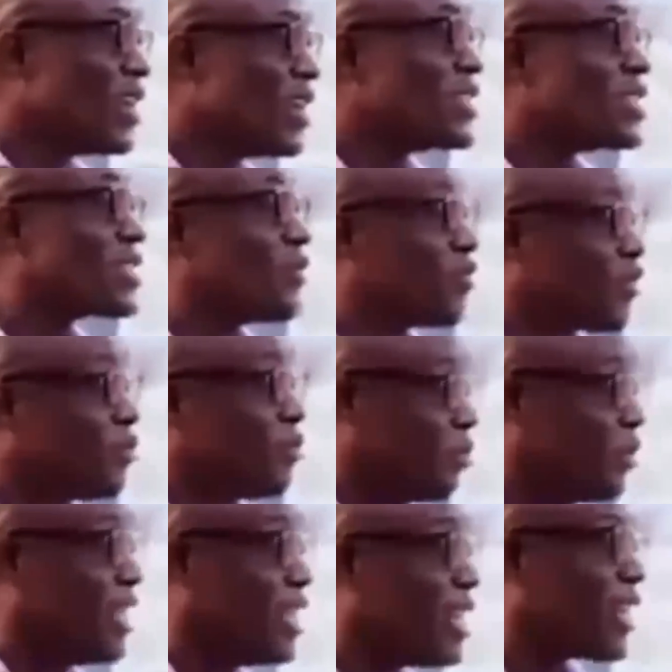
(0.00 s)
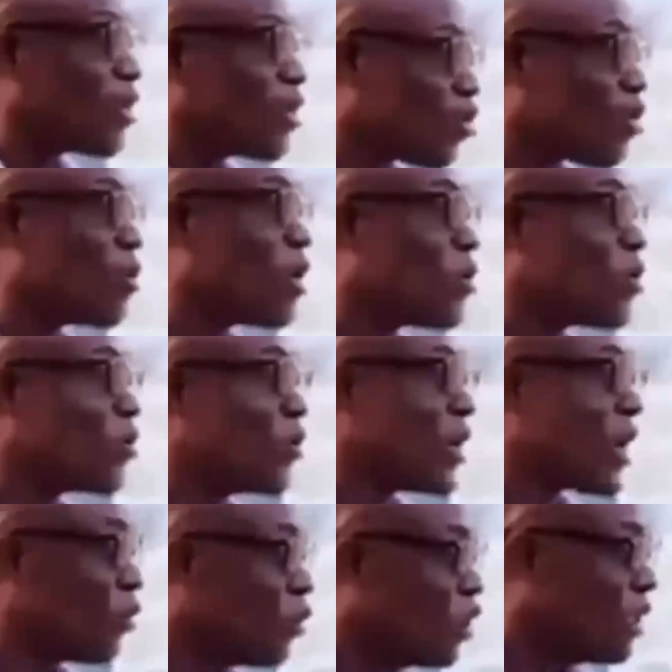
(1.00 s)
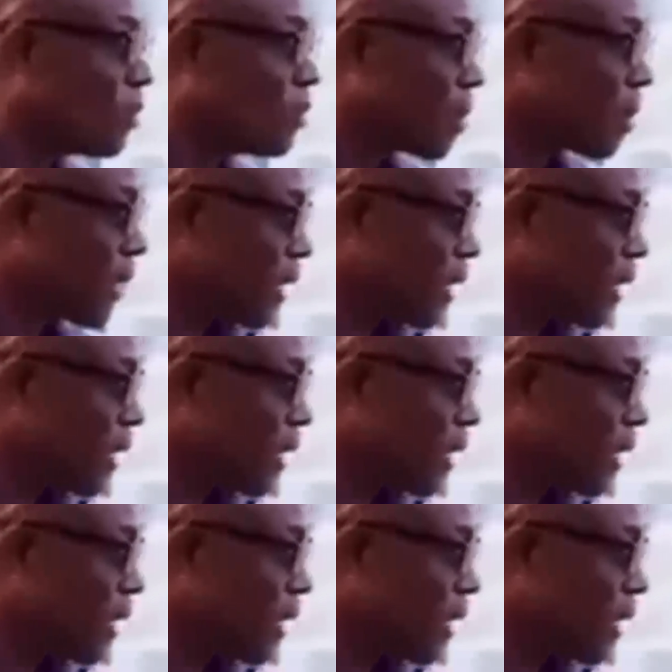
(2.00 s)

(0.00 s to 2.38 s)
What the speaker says: 1 billion, no more will be. Unim,